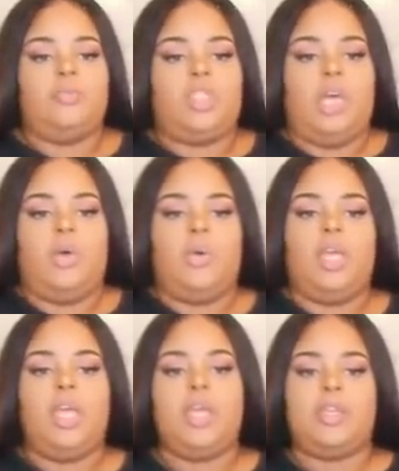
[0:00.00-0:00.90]
So
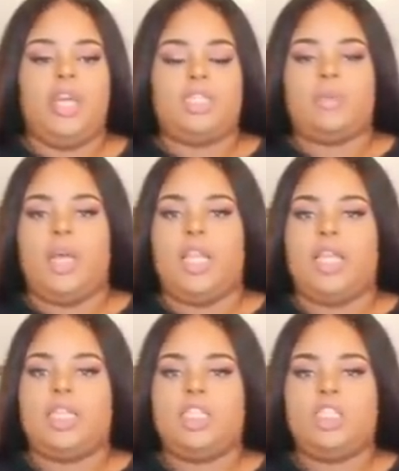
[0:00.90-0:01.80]
that's why I
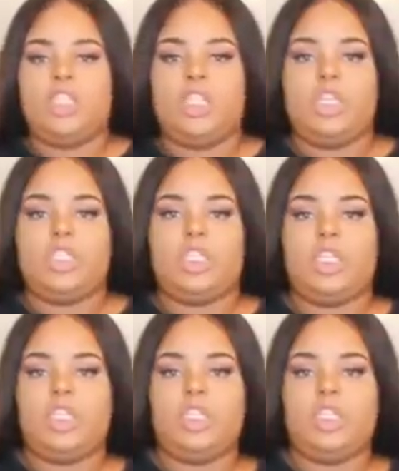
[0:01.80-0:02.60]
like this shirt.